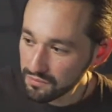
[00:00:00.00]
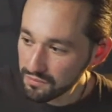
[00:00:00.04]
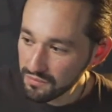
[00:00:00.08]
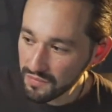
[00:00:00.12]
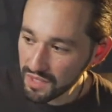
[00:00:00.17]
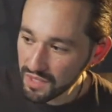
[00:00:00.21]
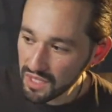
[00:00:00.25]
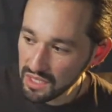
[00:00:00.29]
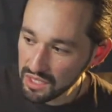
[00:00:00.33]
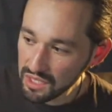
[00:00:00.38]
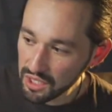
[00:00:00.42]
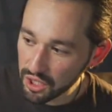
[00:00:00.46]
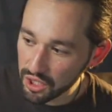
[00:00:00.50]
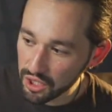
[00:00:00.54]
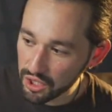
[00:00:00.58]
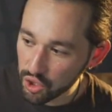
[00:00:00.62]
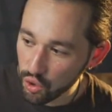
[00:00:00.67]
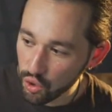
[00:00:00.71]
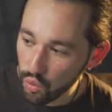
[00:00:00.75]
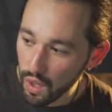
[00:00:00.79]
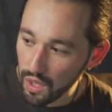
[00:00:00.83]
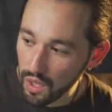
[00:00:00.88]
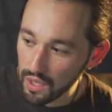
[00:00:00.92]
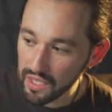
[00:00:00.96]
look at the
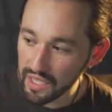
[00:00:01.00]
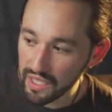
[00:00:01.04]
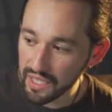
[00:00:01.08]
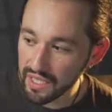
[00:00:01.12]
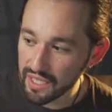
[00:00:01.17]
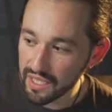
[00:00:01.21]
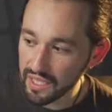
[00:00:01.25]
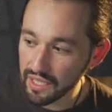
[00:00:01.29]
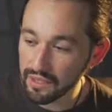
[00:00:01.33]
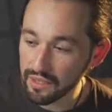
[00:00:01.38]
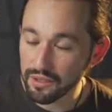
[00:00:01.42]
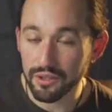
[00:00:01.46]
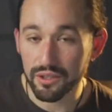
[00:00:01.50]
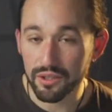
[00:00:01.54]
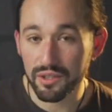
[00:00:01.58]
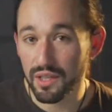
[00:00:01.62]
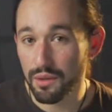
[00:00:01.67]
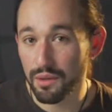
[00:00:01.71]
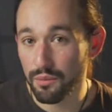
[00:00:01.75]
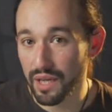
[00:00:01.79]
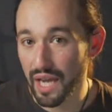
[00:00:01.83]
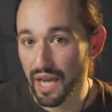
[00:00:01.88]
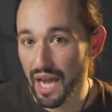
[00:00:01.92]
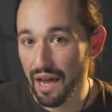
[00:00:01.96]
quality connectors that
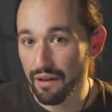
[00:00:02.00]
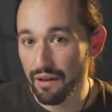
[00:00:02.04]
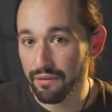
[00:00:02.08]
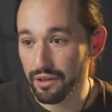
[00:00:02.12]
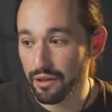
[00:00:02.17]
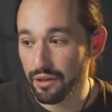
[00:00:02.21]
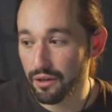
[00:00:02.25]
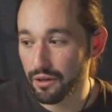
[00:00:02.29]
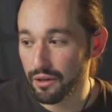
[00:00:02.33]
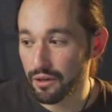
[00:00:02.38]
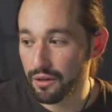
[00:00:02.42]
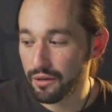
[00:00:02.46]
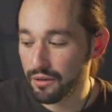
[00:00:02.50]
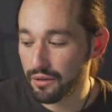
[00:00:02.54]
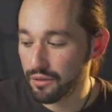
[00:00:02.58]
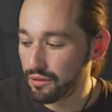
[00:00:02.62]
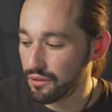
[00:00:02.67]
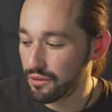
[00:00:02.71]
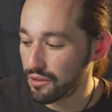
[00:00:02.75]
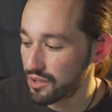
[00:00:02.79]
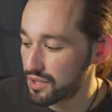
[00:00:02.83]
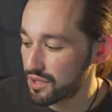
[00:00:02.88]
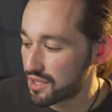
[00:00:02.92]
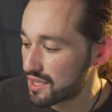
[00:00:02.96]
we have here.
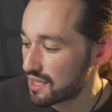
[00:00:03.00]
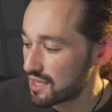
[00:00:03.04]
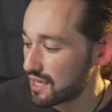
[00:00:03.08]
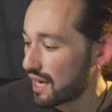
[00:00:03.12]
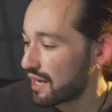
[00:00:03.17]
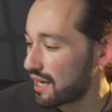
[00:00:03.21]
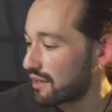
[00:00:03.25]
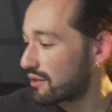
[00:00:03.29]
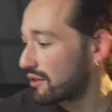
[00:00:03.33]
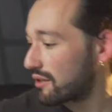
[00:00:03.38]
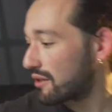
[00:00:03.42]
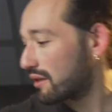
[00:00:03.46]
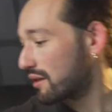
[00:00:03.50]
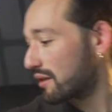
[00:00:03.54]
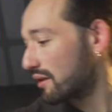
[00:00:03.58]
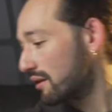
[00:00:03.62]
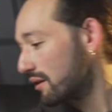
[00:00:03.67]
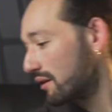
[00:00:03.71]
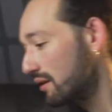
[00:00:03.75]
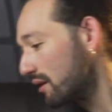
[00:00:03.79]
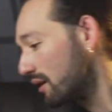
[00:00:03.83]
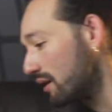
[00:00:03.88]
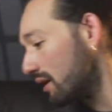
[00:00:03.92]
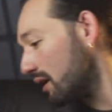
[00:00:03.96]
They're standard.
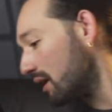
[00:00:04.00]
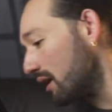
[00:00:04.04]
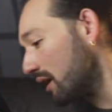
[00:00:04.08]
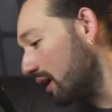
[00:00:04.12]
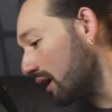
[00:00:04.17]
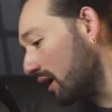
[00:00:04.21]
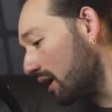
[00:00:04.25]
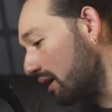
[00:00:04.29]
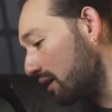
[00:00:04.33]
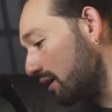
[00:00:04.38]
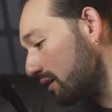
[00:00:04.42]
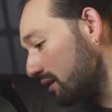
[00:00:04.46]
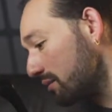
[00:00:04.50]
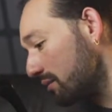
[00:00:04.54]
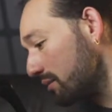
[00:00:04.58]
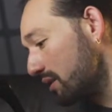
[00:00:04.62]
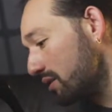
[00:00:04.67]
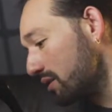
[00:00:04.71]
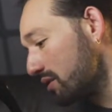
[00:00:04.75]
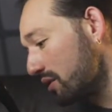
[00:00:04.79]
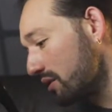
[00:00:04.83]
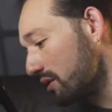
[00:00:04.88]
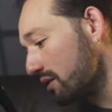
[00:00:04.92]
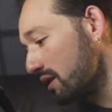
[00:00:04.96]
Let me
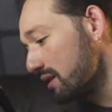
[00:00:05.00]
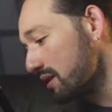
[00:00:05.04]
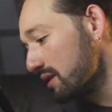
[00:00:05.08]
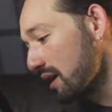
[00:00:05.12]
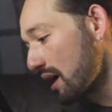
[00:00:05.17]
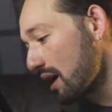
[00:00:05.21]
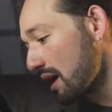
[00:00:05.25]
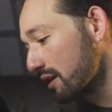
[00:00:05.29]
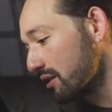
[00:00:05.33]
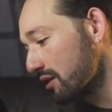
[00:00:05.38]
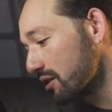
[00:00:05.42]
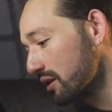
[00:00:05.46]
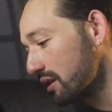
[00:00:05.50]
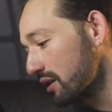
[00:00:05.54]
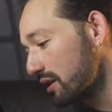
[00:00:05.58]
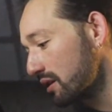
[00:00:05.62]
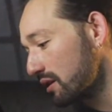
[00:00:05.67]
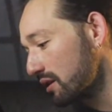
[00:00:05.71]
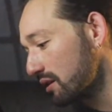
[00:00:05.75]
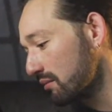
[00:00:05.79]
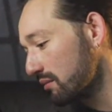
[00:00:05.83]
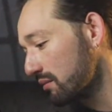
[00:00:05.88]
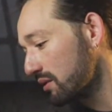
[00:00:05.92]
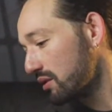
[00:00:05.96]
turn this, actually
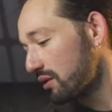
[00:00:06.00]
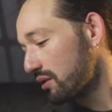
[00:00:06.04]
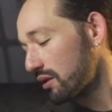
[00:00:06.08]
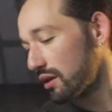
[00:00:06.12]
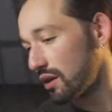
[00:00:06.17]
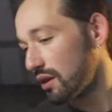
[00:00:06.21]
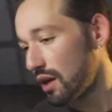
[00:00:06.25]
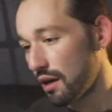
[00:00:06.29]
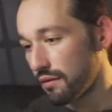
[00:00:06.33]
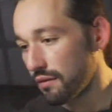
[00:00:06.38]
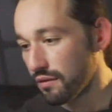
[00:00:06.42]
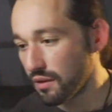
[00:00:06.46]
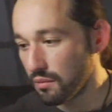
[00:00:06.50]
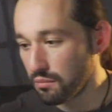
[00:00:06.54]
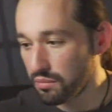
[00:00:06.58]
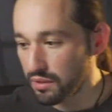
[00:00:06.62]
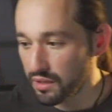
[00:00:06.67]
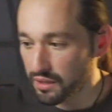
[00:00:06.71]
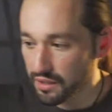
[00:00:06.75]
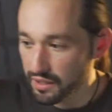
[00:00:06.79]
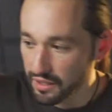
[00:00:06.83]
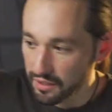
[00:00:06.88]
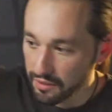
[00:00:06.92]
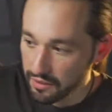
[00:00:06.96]
turn it off
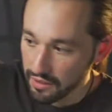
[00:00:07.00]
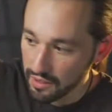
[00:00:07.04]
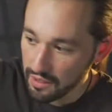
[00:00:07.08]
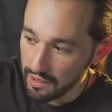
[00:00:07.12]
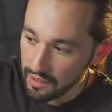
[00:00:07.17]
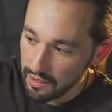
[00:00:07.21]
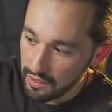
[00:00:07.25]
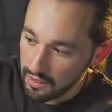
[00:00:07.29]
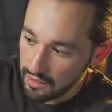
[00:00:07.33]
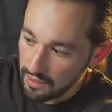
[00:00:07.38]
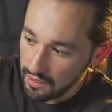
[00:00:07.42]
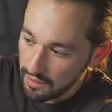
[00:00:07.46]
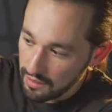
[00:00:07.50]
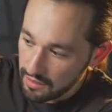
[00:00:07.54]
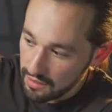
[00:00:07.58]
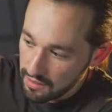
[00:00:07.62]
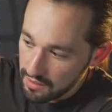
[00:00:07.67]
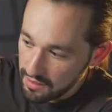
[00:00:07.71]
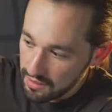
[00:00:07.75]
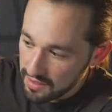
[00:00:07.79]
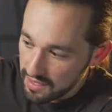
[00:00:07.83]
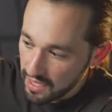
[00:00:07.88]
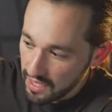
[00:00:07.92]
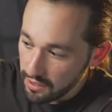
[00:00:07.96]
completely.
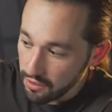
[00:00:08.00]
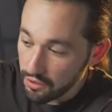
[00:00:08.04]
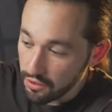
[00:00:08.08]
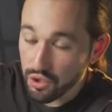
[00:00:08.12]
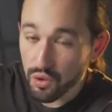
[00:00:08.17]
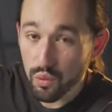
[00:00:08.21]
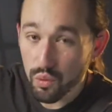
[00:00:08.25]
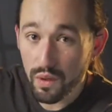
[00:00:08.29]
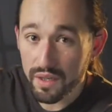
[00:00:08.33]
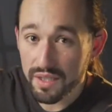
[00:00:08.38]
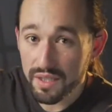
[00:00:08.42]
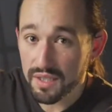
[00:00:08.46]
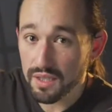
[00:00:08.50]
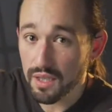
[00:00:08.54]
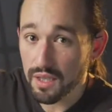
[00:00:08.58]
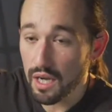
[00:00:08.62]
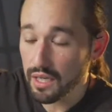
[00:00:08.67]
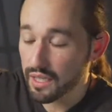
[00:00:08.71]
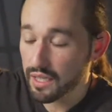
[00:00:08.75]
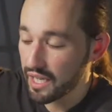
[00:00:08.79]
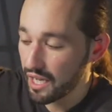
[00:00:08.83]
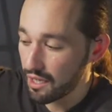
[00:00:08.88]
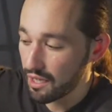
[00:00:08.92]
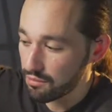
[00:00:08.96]
Standard twist lock
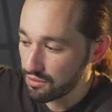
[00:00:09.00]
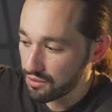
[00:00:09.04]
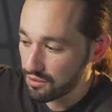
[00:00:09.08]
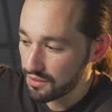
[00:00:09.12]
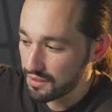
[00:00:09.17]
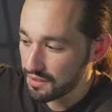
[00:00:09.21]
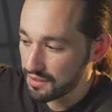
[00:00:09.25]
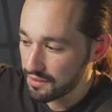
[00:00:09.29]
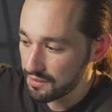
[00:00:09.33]
cables.